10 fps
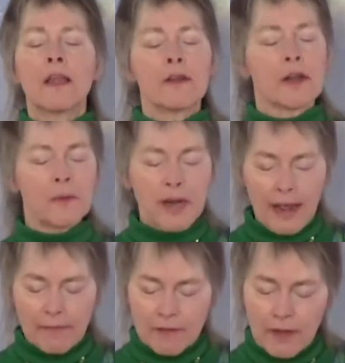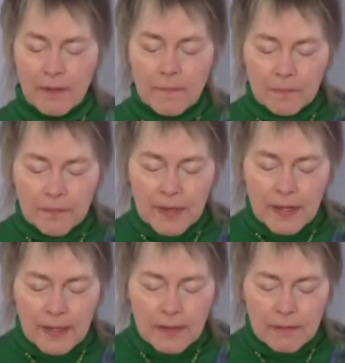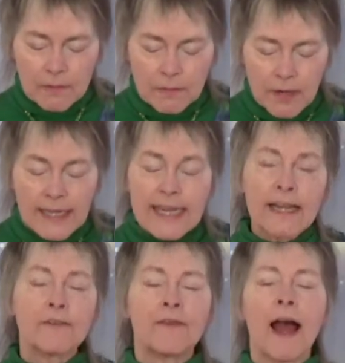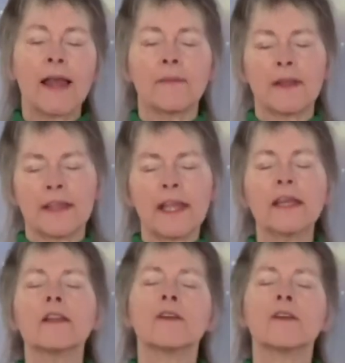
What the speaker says: You don't have to identify with it.